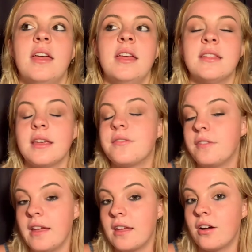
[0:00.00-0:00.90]
is like
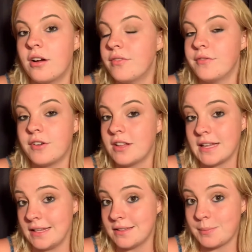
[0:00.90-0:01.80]
flaking off and falling
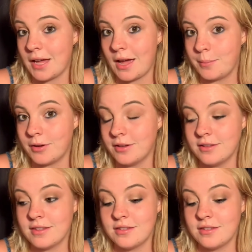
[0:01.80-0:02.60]
into my eyeballs.